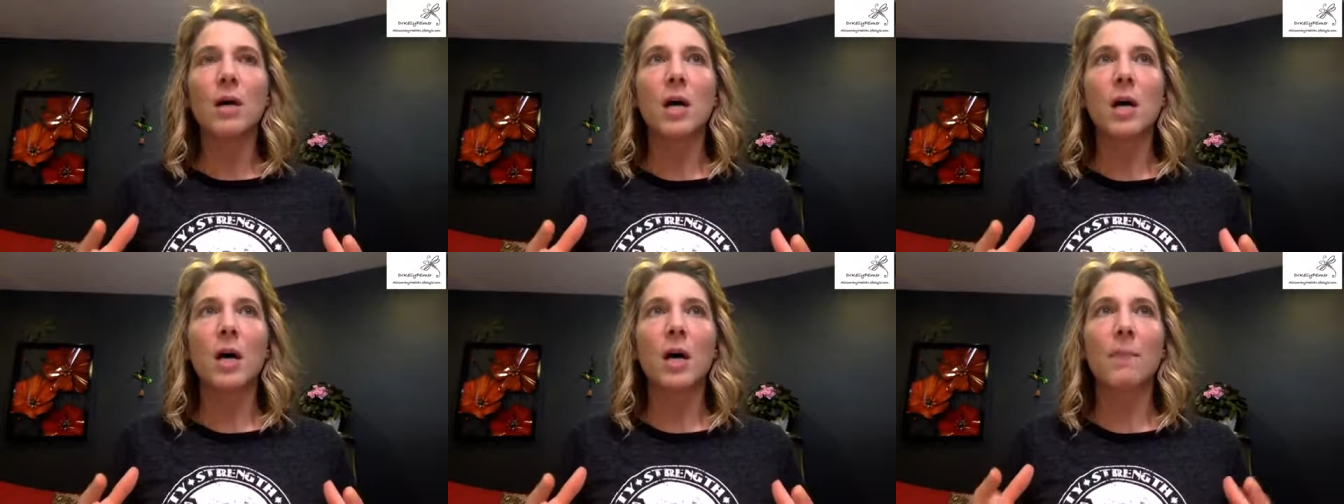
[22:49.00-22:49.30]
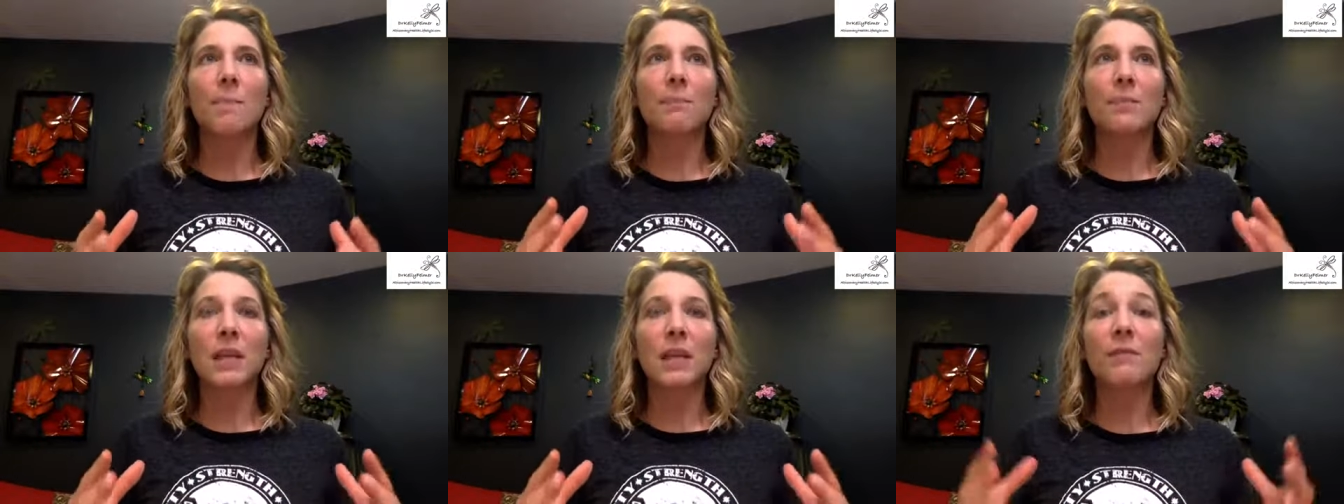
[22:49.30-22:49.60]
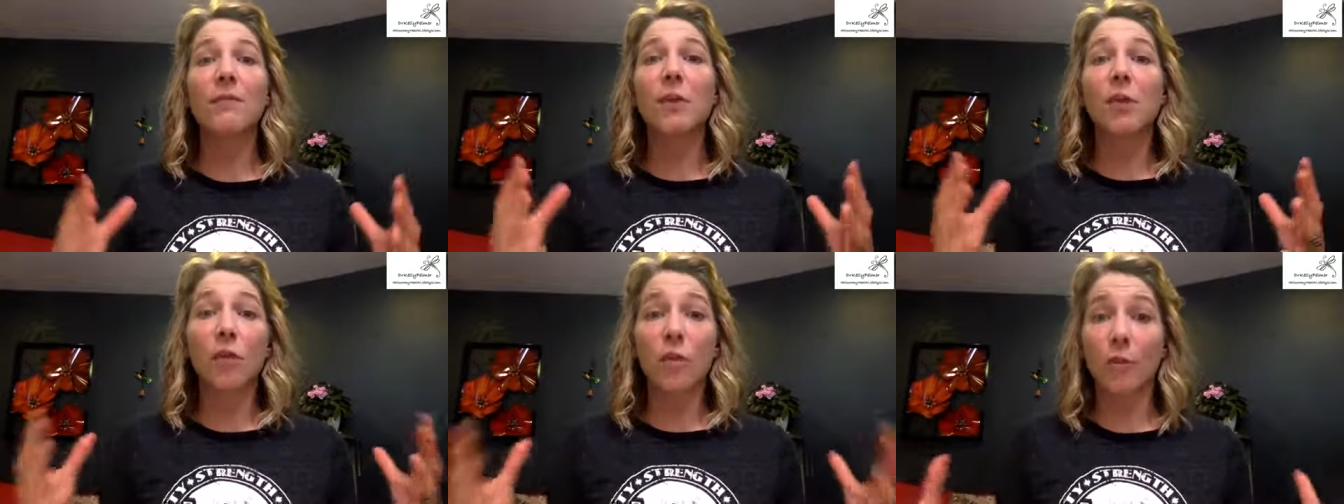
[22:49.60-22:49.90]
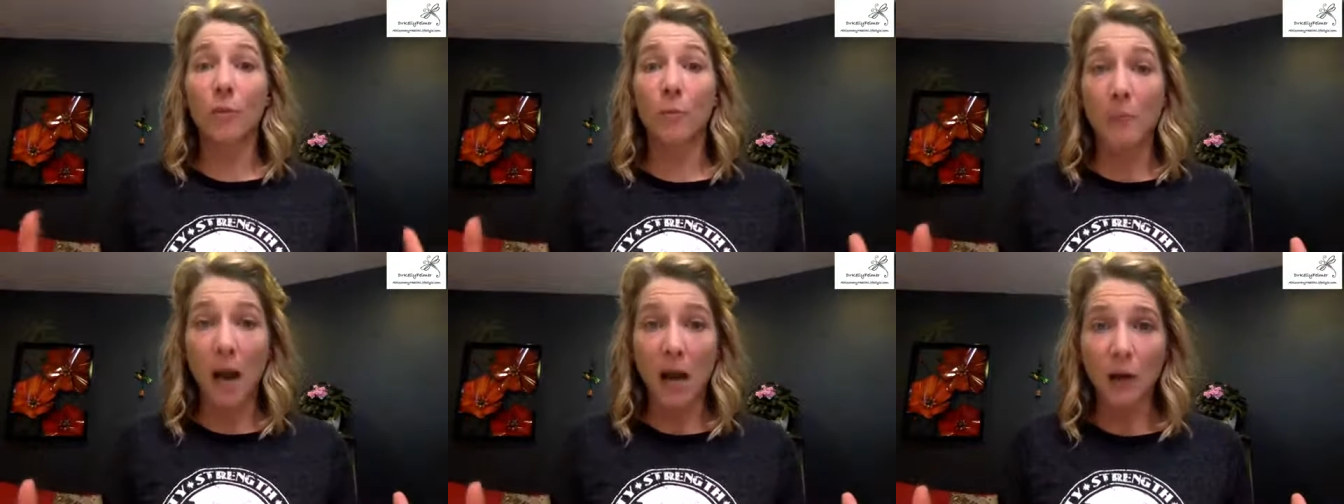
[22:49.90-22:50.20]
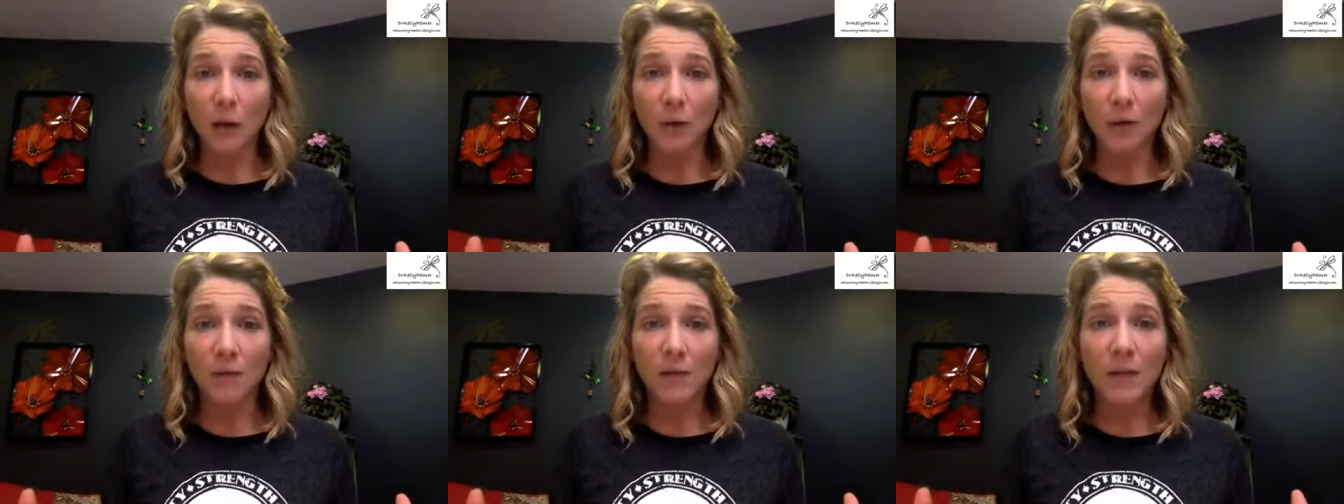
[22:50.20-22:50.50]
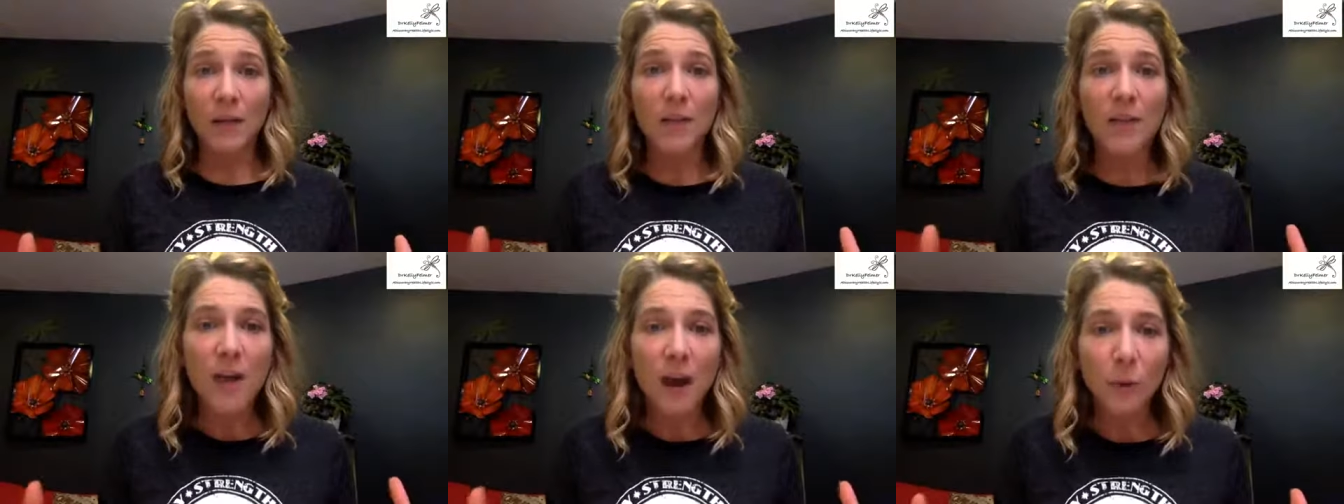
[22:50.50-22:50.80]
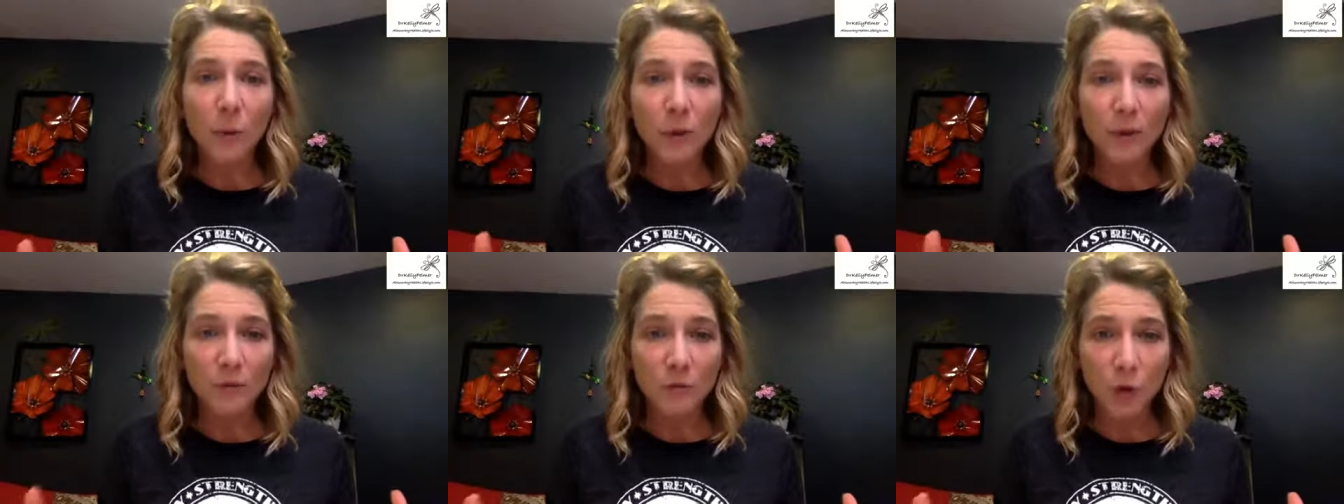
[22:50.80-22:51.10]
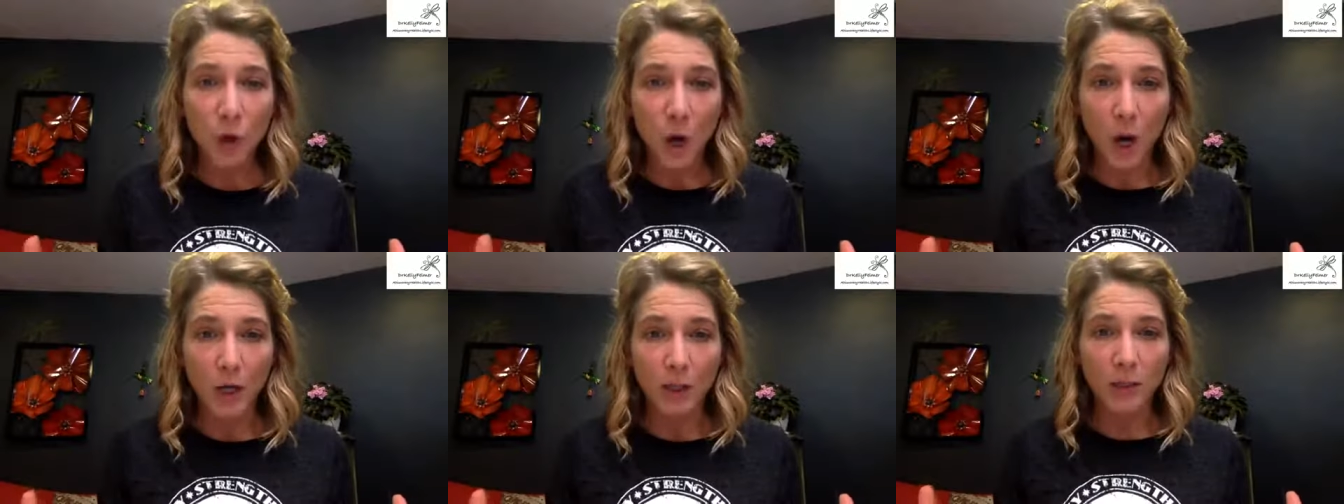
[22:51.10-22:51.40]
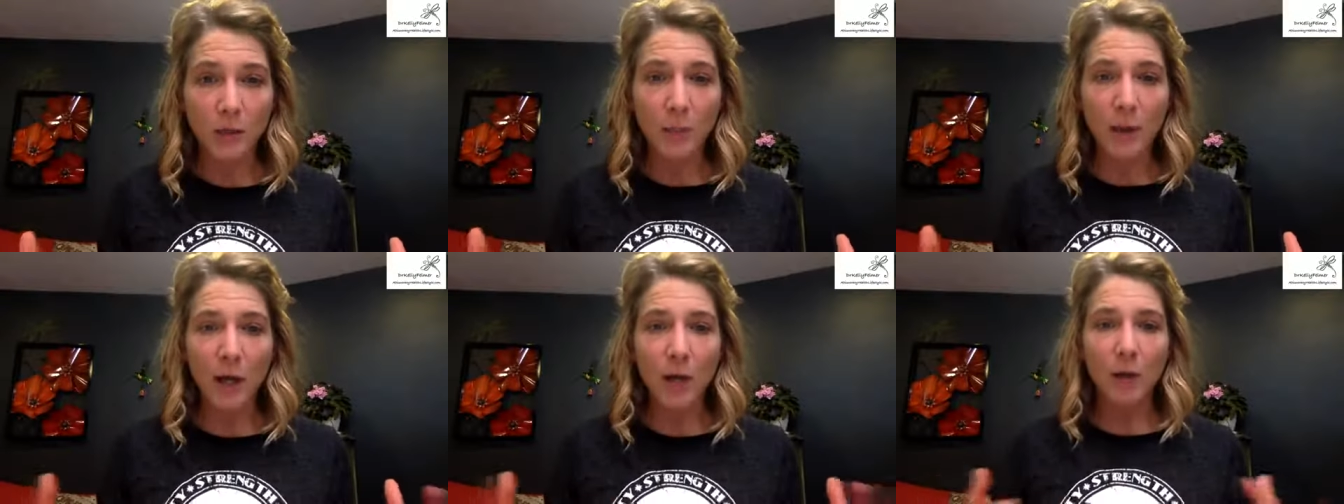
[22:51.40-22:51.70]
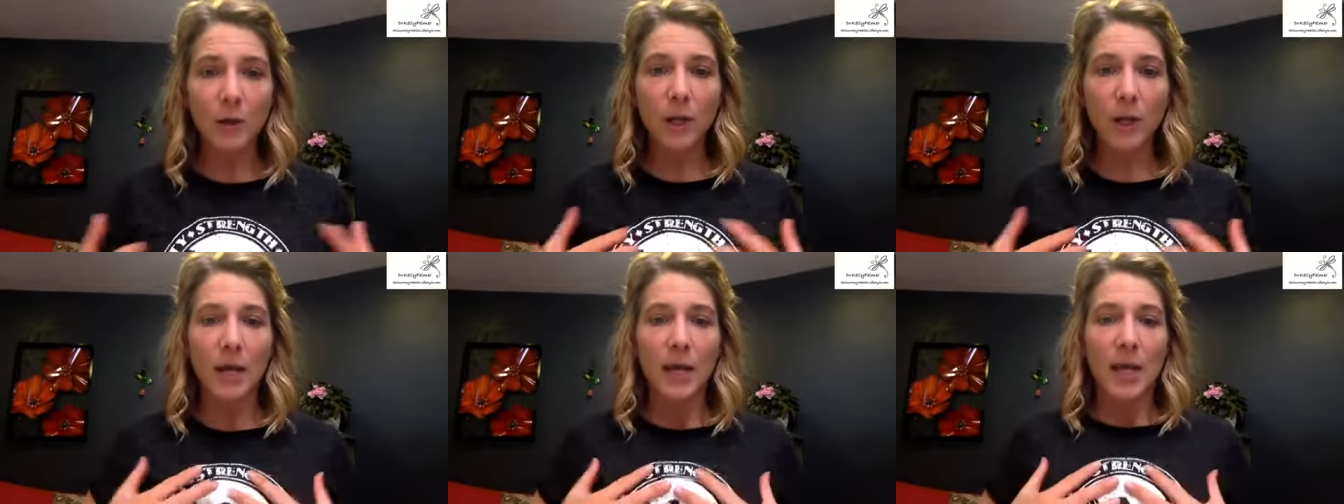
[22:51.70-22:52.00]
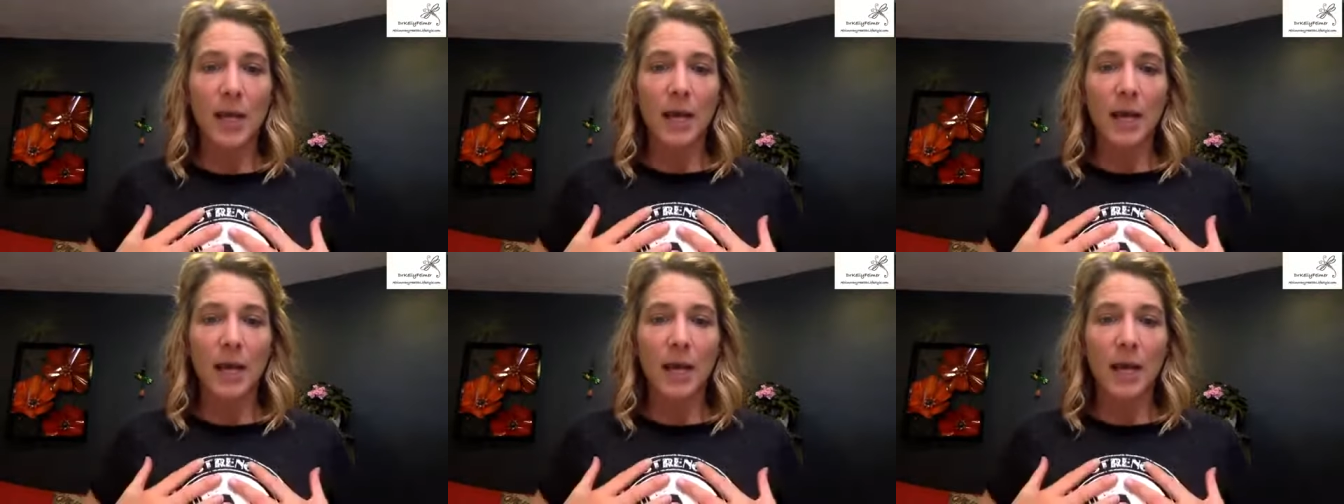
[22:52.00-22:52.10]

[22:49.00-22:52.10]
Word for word: um, even thermography that we've talked about